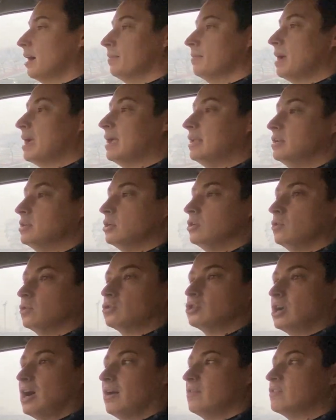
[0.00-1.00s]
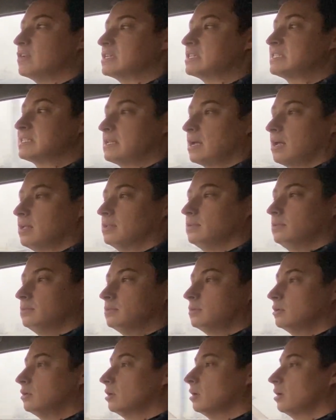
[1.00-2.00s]
hinder your driving style.
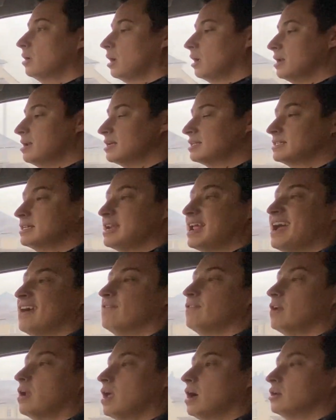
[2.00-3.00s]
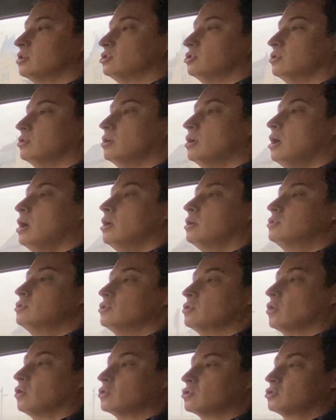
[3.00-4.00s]
Nissan have allowed you
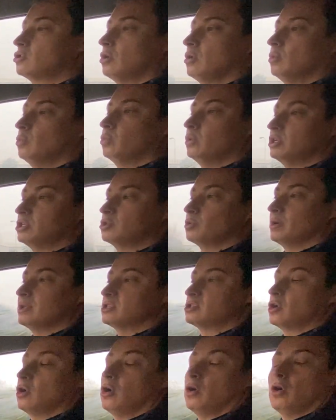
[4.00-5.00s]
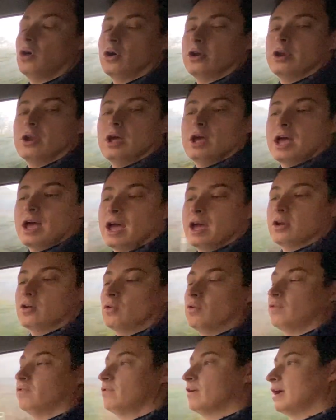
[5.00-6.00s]
to control which ones are on and
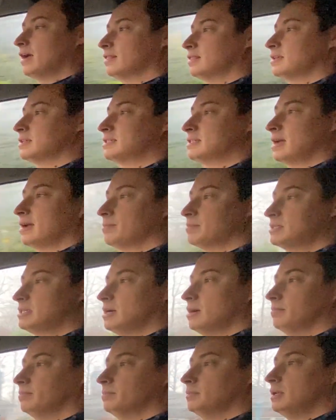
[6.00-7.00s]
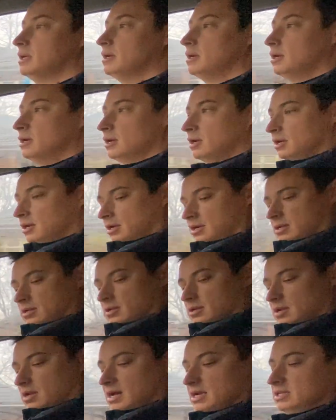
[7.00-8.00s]
off at the same time.
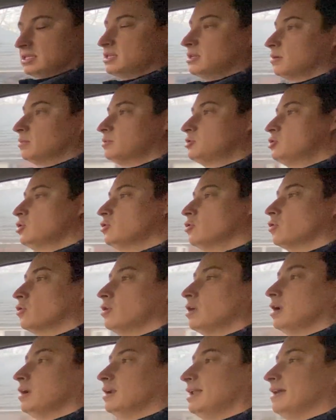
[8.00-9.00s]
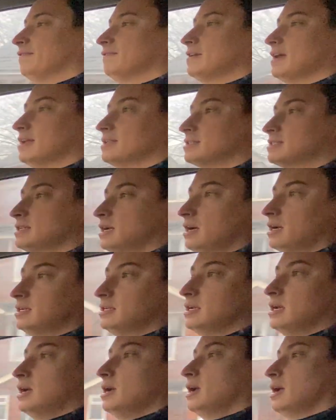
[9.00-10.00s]
Nice. To your left hand side
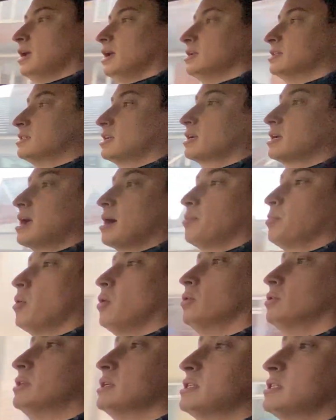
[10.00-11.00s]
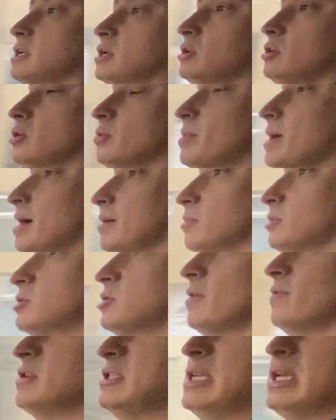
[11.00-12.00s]
is cup holders. You'll be able to
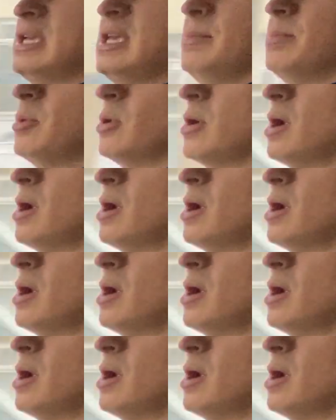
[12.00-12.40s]
obviously keep your